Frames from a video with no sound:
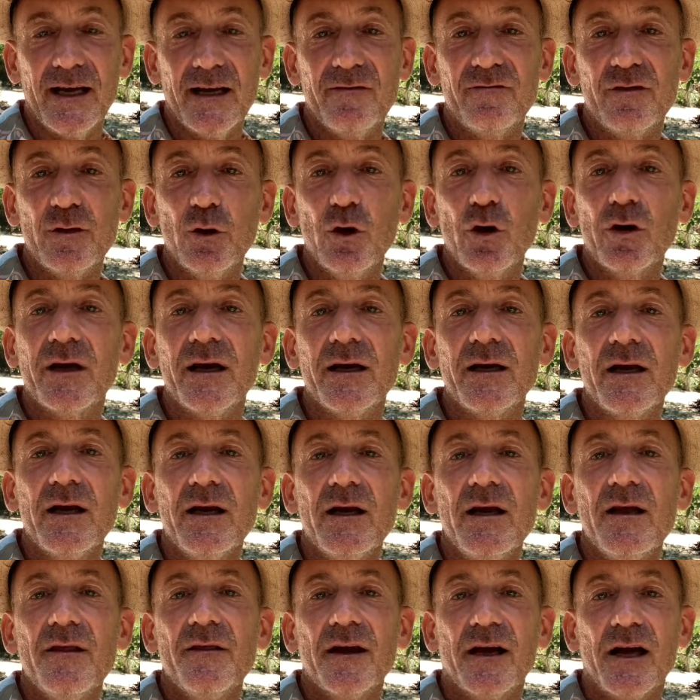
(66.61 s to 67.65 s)
And if you look at
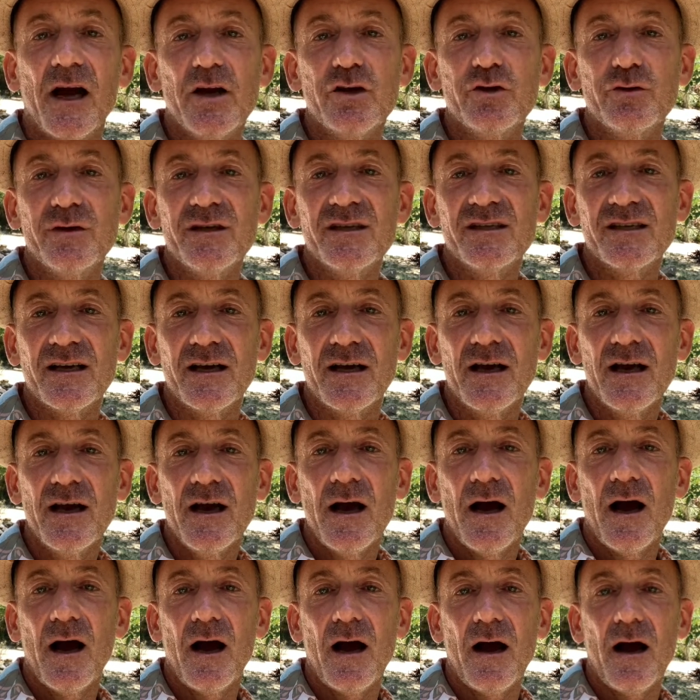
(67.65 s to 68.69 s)
the countries that
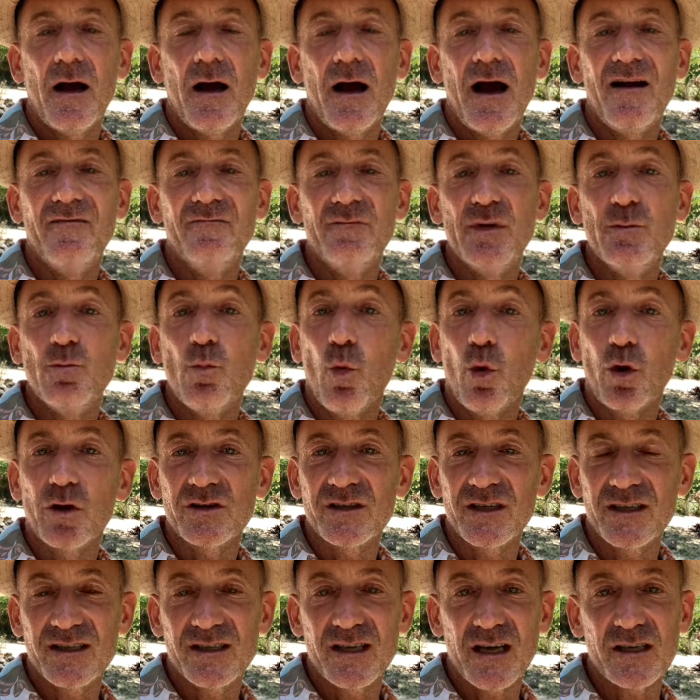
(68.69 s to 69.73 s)
uh, have been more
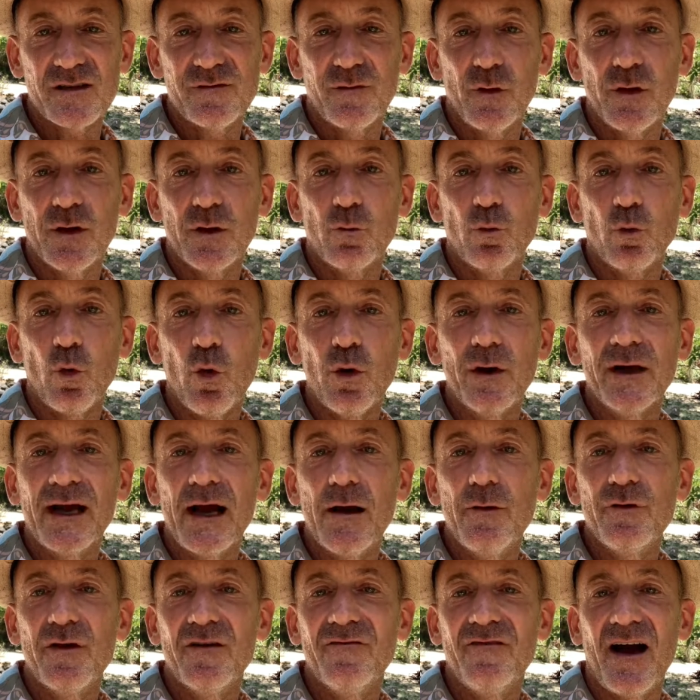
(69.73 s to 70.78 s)
successful at rolling
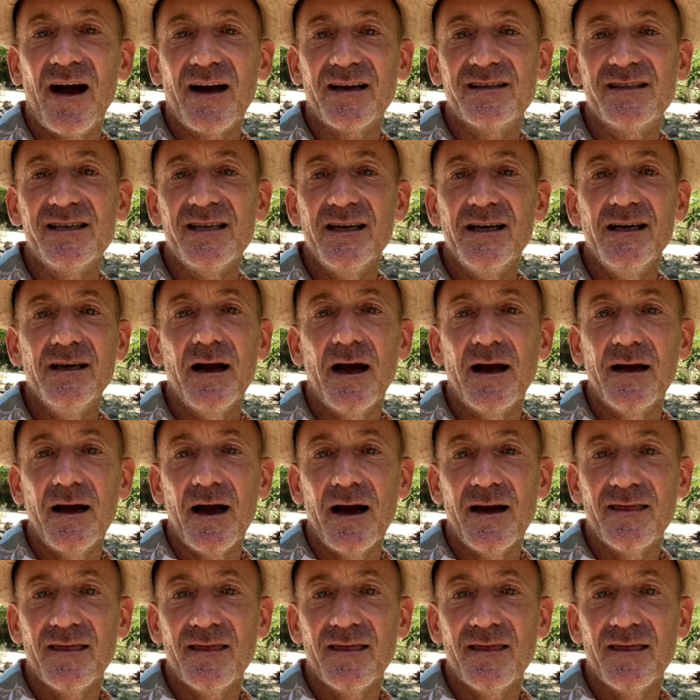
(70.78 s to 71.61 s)
out the vaccine, I,